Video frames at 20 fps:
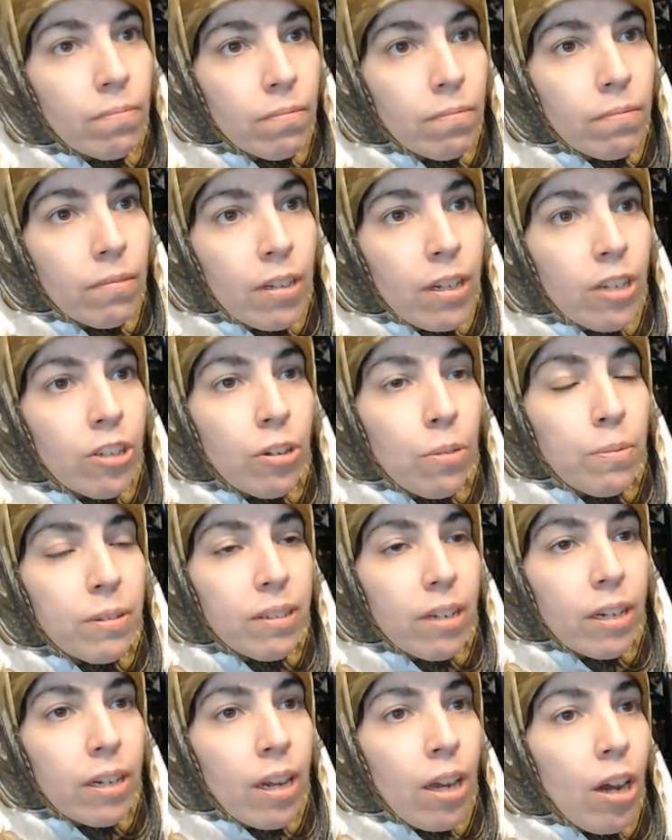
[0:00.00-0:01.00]
It's almost
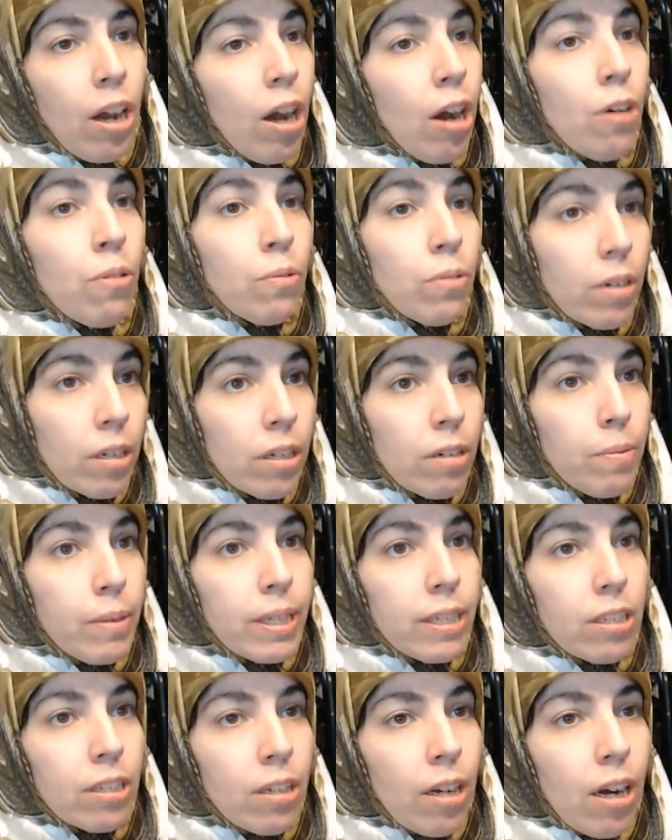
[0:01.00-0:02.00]
like, oh, we're going to make a
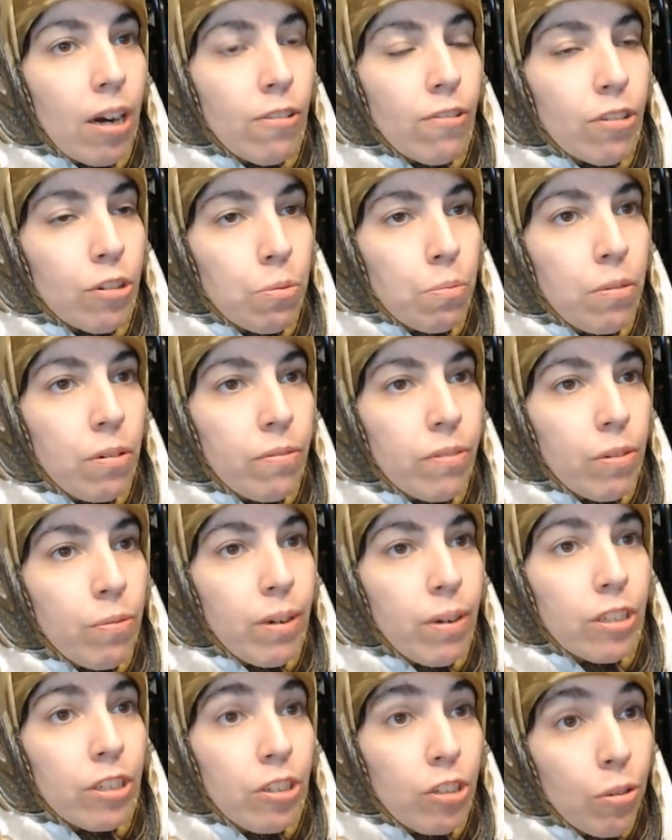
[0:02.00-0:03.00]
Star Wars movie.
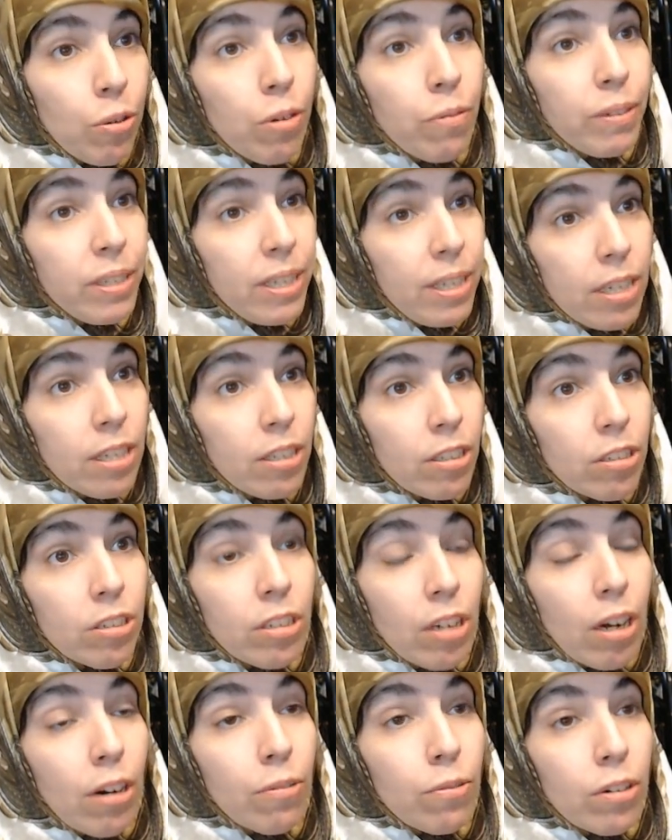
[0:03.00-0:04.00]
Well, you know what we need in
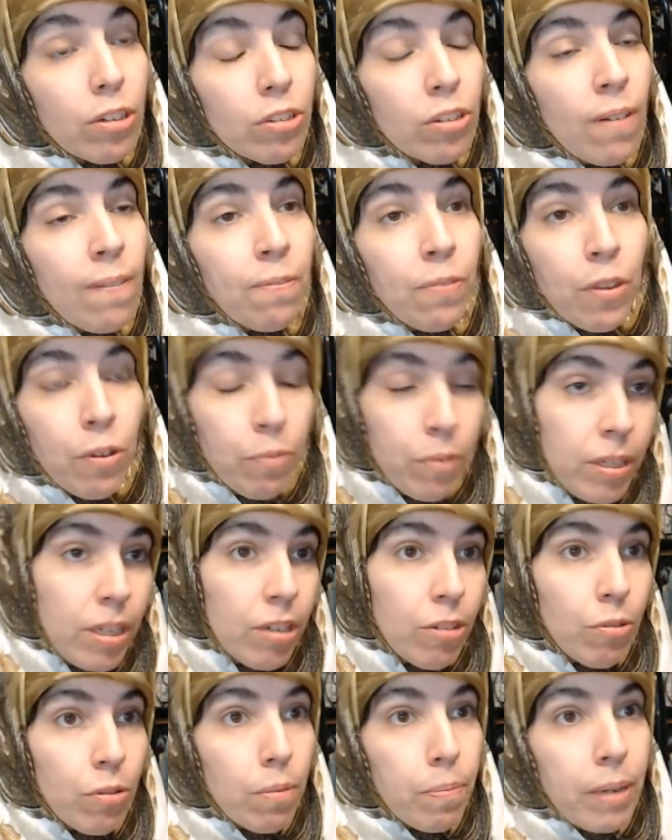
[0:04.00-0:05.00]
Star Wars? We need
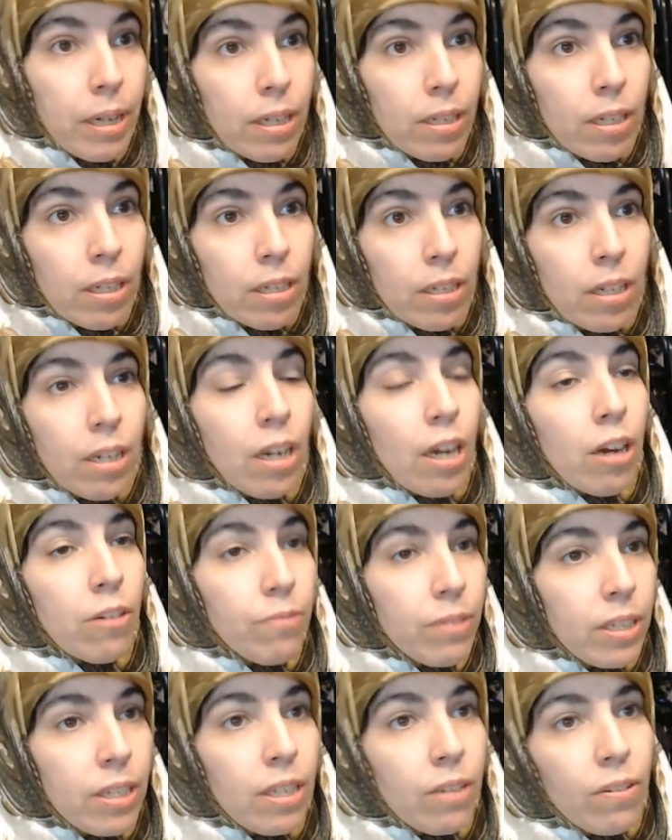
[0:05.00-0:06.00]
a rebellion, and we
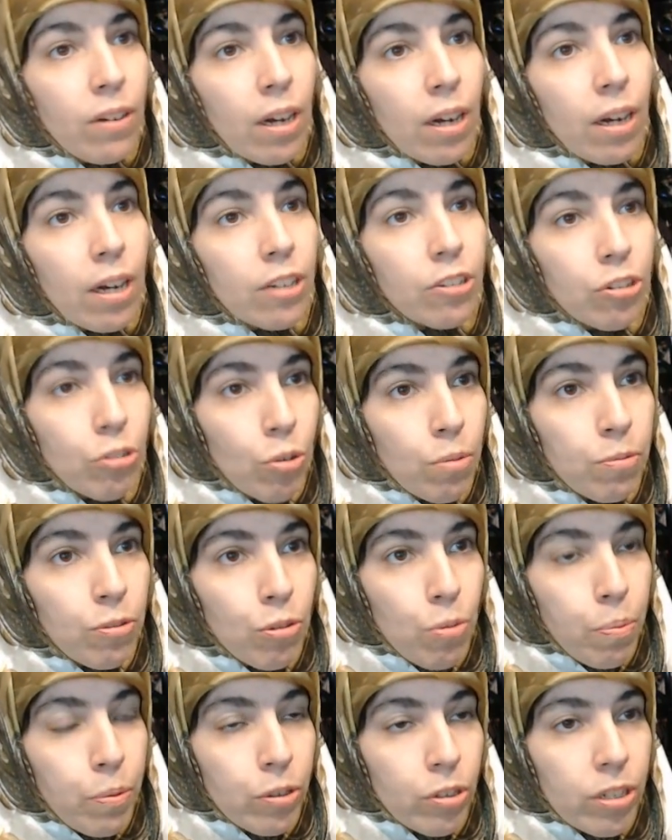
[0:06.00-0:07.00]
need
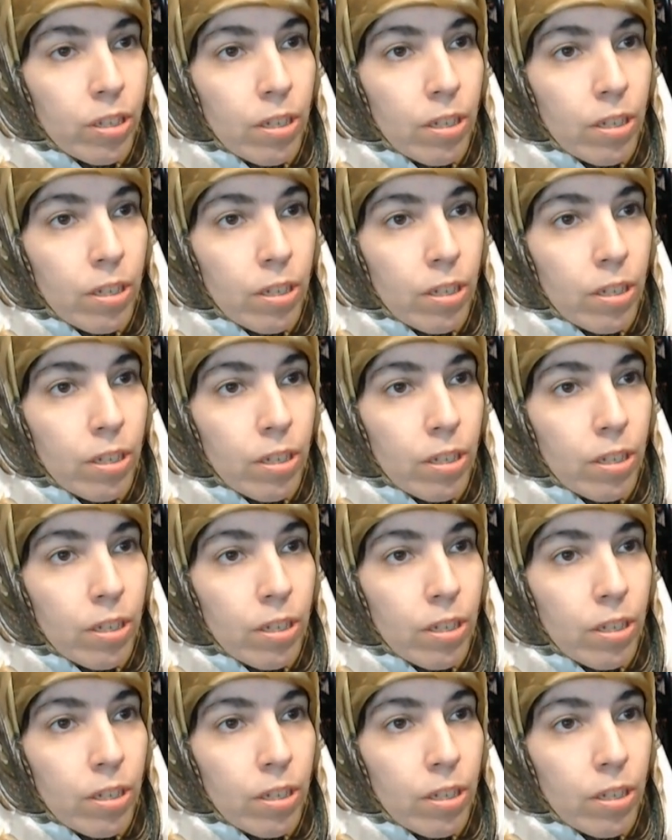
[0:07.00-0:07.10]
stormtroopers.